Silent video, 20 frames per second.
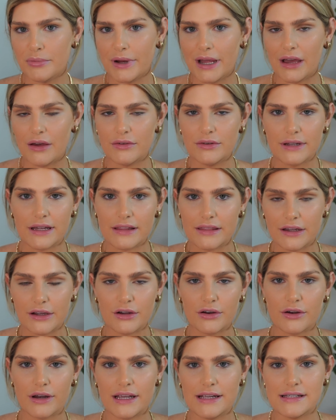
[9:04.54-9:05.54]
brown, nothing
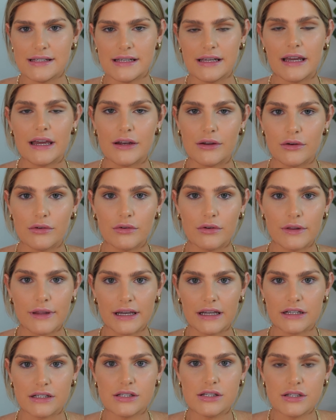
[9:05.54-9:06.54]
crazy. I don't want
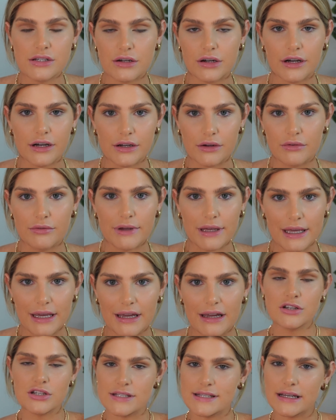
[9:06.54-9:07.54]
like a stark
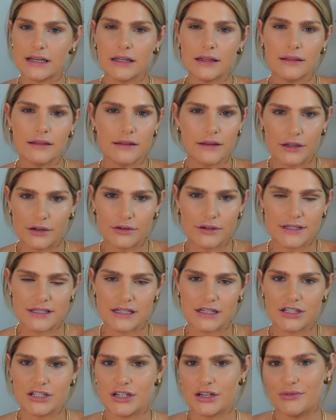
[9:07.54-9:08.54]
wing, just like a little
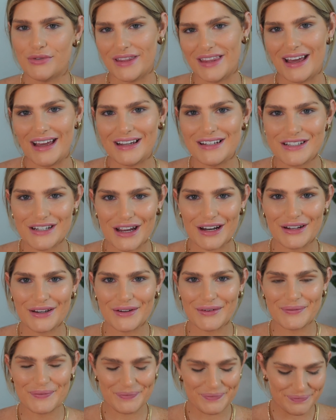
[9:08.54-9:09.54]
addition with
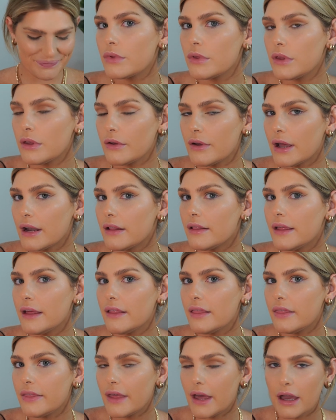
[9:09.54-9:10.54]
eyeshadow. So kind of
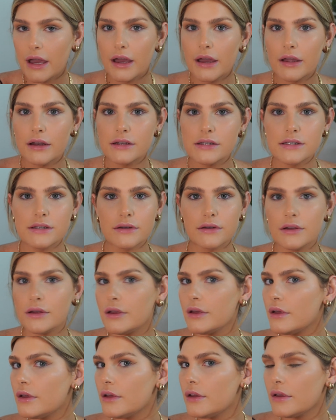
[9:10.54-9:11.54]
like that,
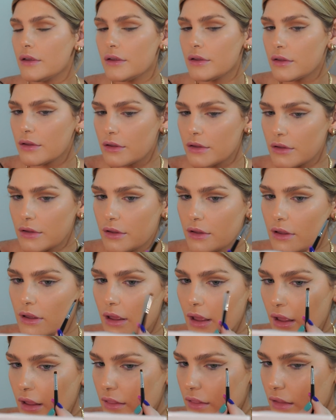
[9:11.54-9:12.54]

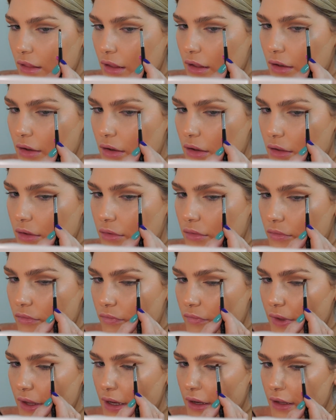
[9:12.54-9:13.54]
and then
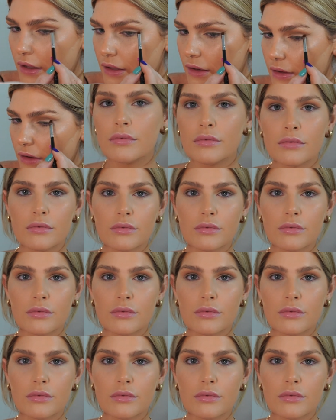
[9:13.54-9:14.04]
fade in.